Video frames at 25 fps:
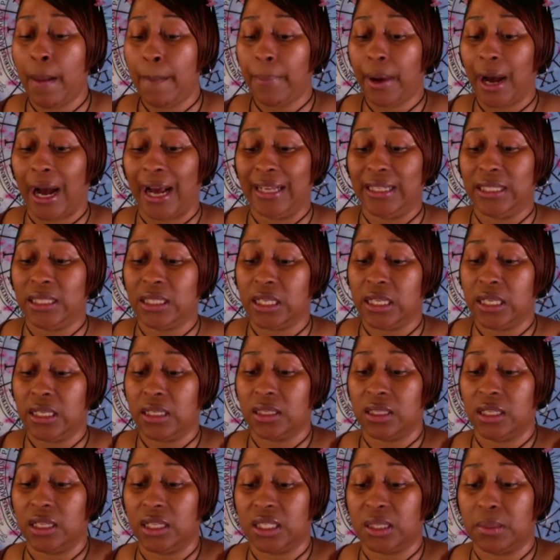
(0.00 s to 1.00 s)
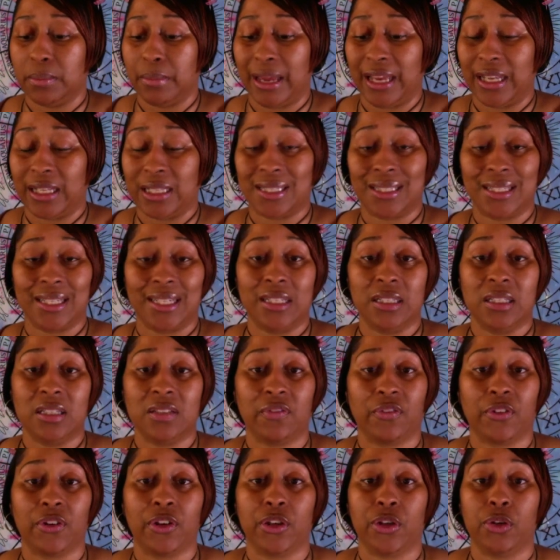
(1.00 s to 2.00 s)
Pisces, this makes sense
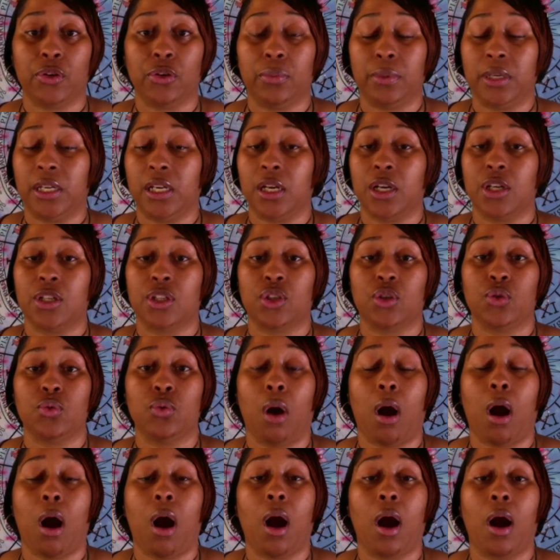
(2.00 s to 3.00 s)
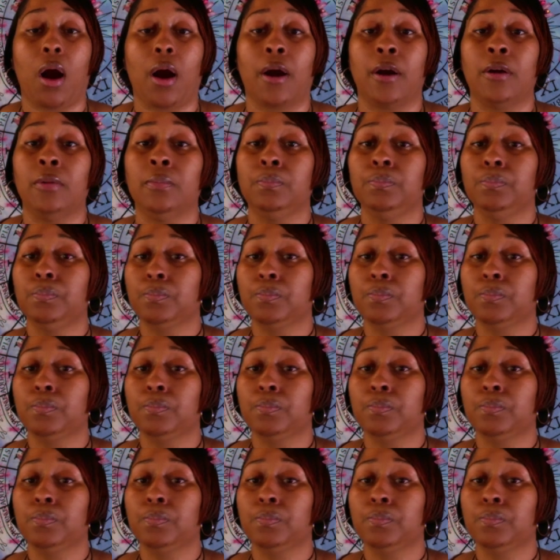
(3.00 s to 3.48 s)
for you because you are